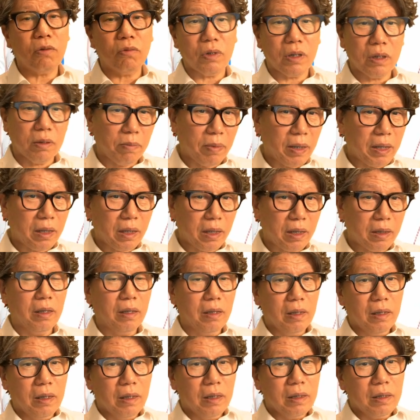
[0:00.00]
increase.
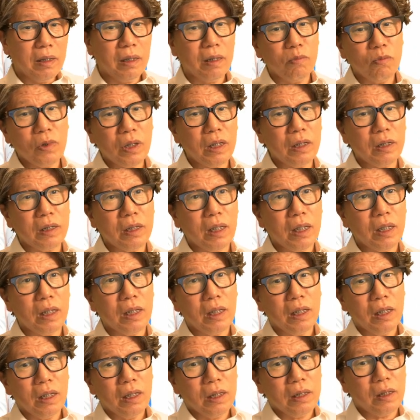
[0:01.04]
The issue
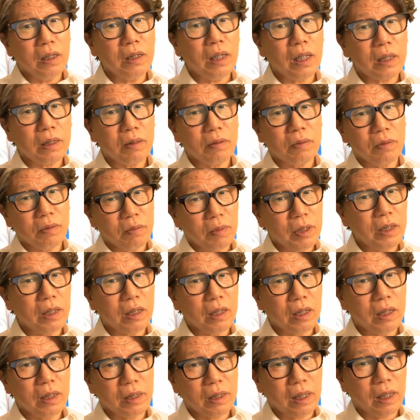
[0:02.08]
arises when the masticatory
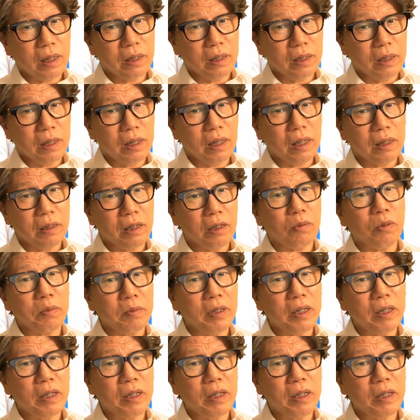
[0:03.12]
surface area,